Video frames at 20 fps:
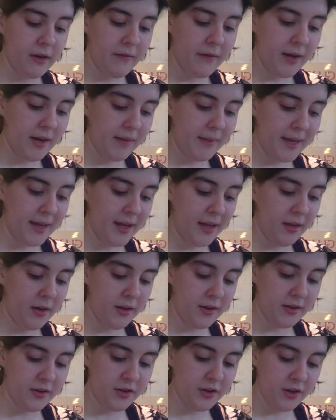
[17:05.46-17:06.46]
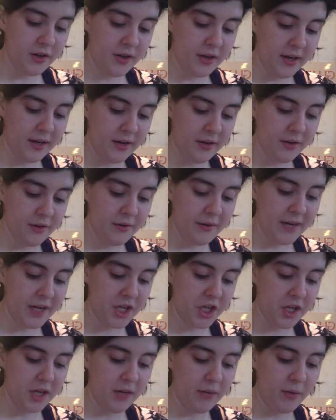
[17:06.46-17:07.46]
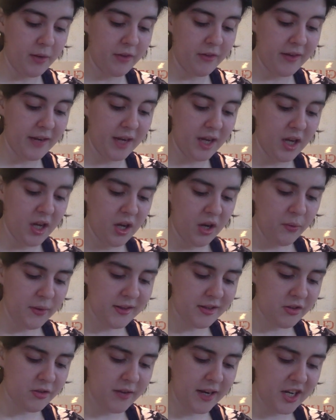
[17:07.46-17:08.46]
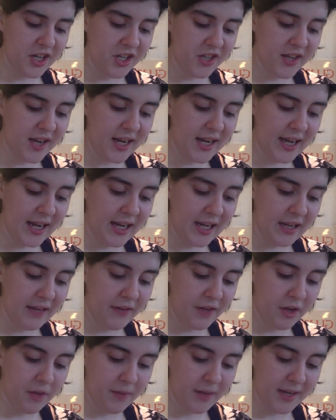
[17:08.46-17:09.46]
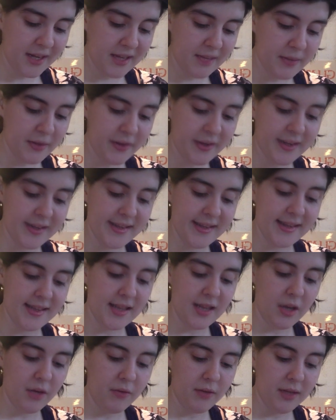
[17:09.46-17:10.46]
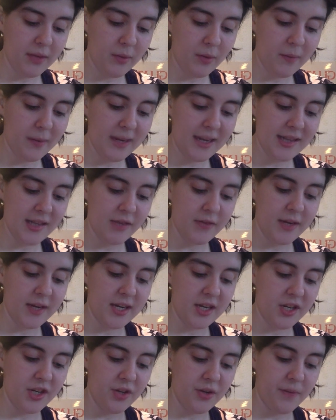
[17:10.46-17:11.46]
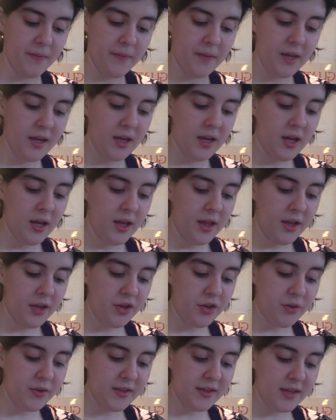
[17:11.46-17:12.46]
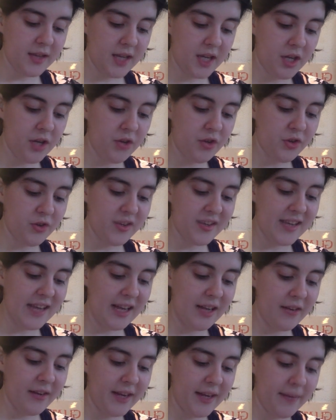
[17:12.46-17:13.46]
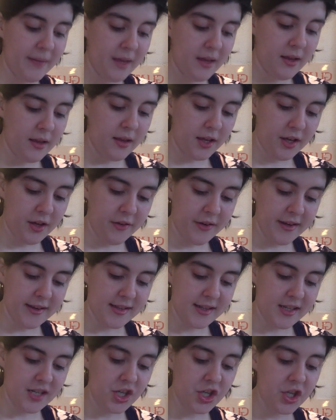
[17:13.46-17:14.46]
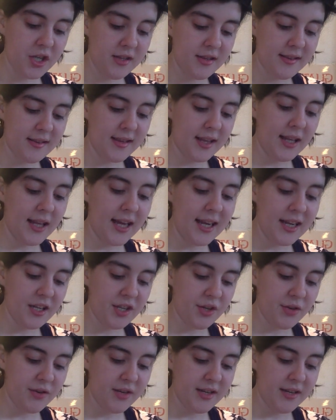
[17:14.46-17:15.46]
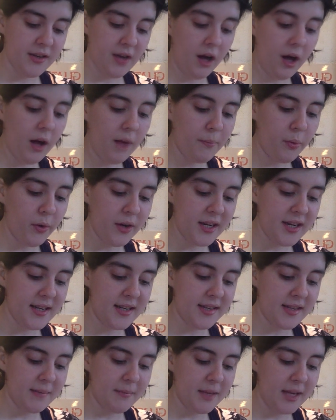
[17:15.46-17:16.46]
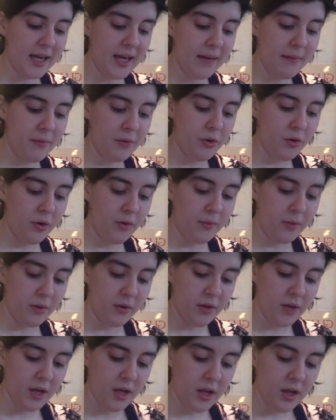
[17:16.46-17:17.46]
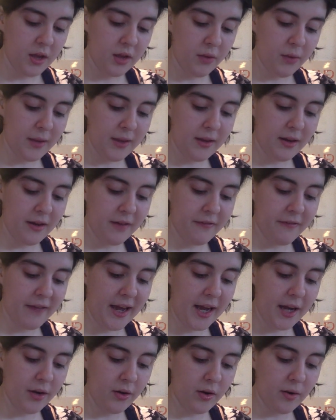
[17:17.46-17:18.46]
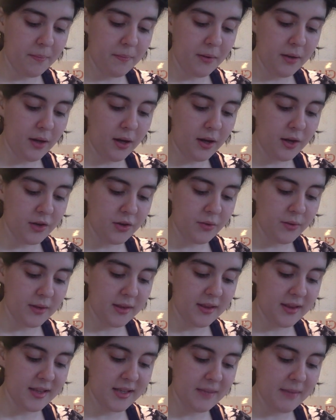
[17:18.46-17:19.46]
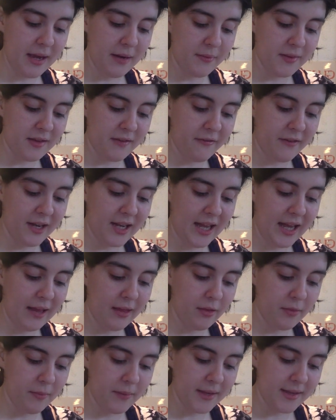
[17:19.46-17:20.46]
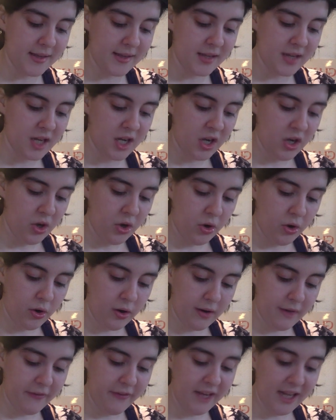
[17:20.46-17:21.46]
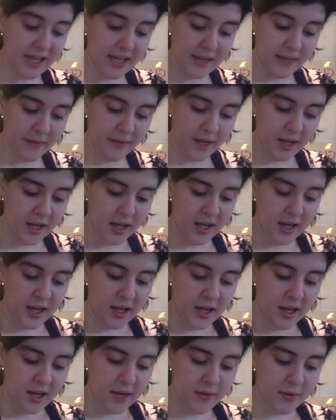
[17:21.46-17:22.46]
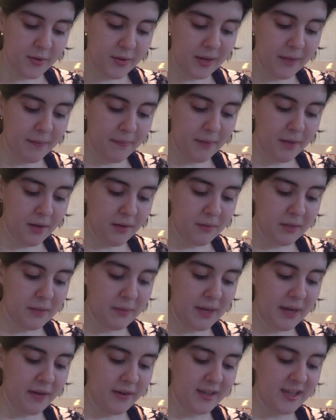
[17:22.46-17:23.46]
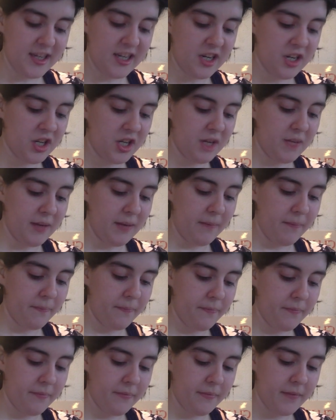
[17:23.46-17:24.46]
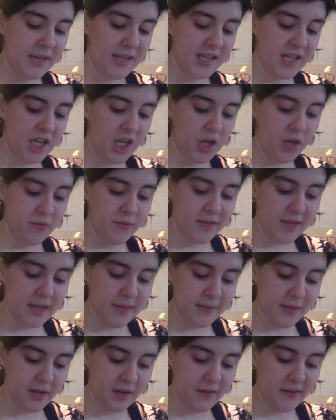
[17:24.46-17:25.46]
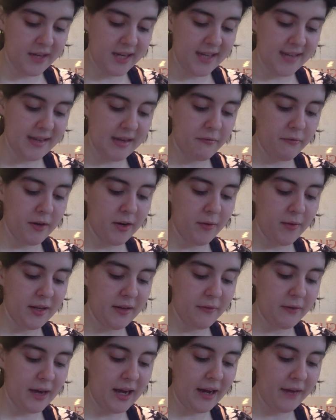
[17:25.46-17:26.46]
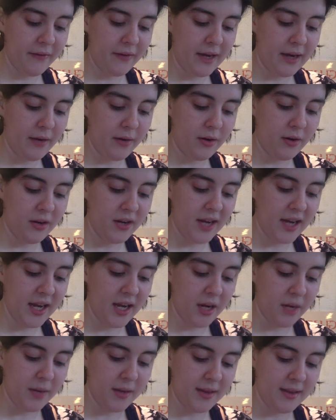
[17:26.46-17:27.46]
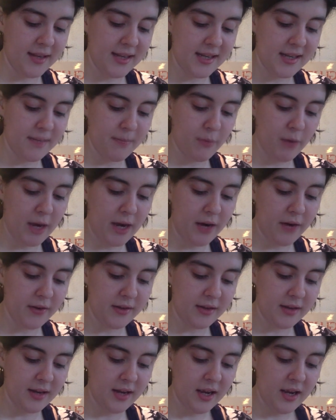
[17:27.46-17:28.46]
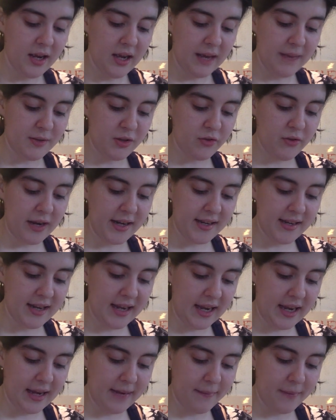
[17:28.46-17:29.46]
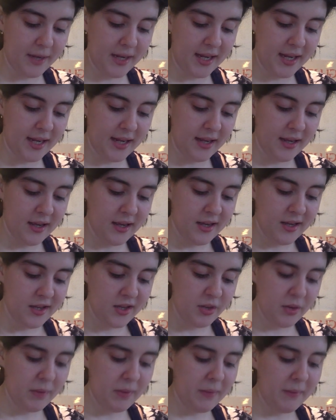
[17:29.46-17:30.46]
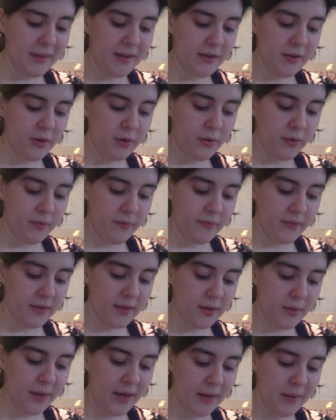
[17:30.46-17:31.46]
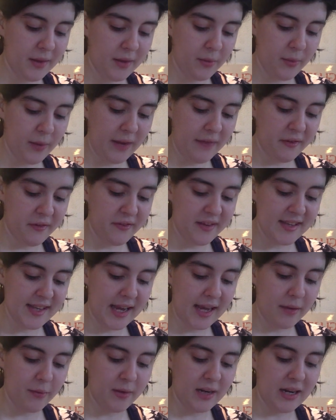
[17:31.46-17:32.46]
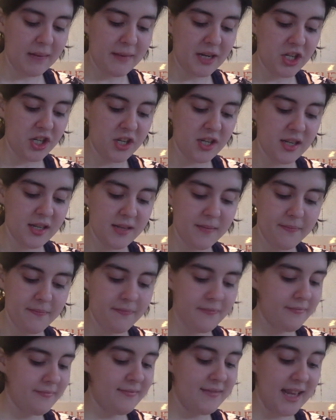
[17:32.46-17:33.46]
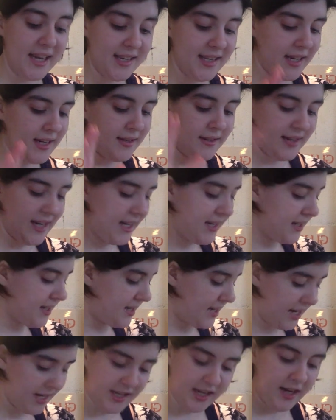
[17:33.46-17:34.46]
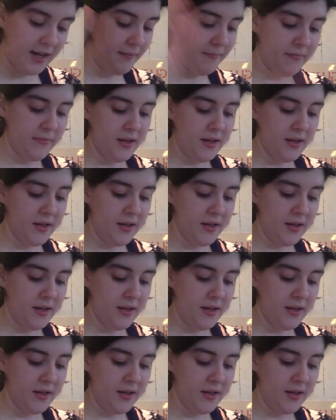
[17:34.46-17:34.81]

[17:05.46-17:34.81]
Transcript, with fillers: found my thoughts turning in her direction and wondering what strange side alley of human experience this lonely woman had strayed into. The, usual, the unusual salary, the curious conditions, the light duties all pointed to something abnormal, though whether a fad or a plot, or whether this man was a philanthropist or a villain, it was quite beyond my powers to determine. As to Holmes, I observed that he sat frequently for half an hour on end, with knitted brows and abstracted air, but he swept the matter away with a wave of his hand when I mentioned it. Data, data, data,